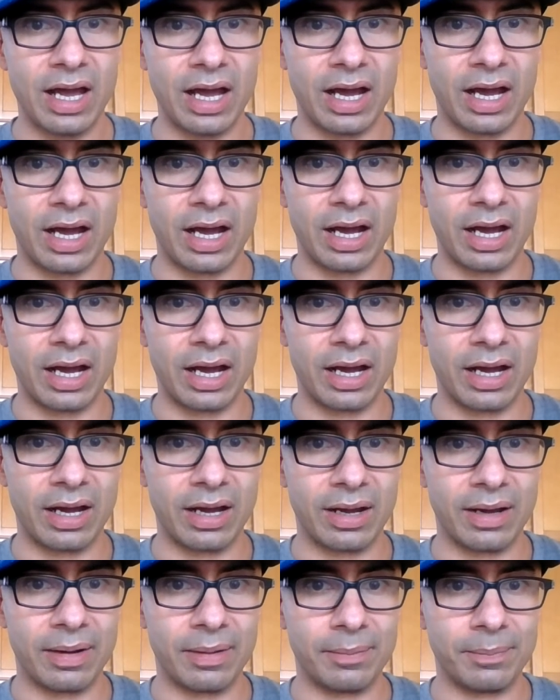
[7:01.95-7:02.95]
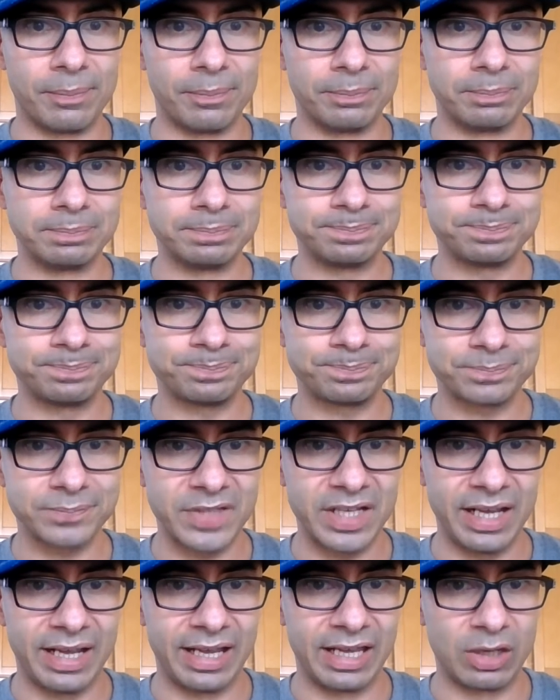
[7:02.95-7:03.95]
Um,
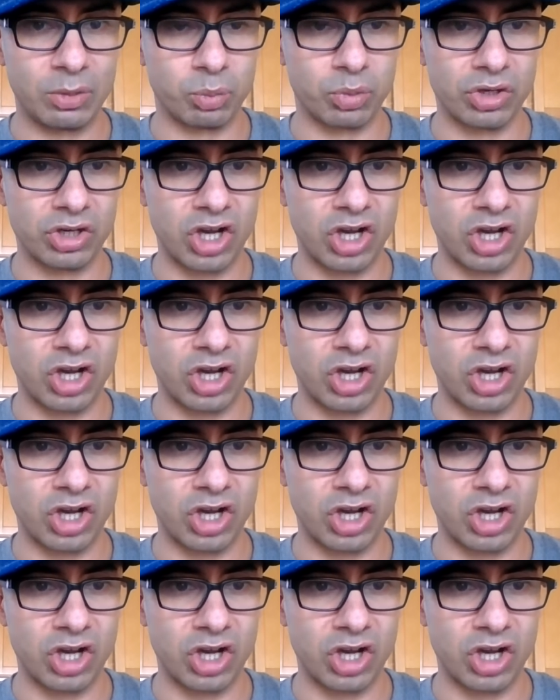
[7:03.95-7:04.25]
and we're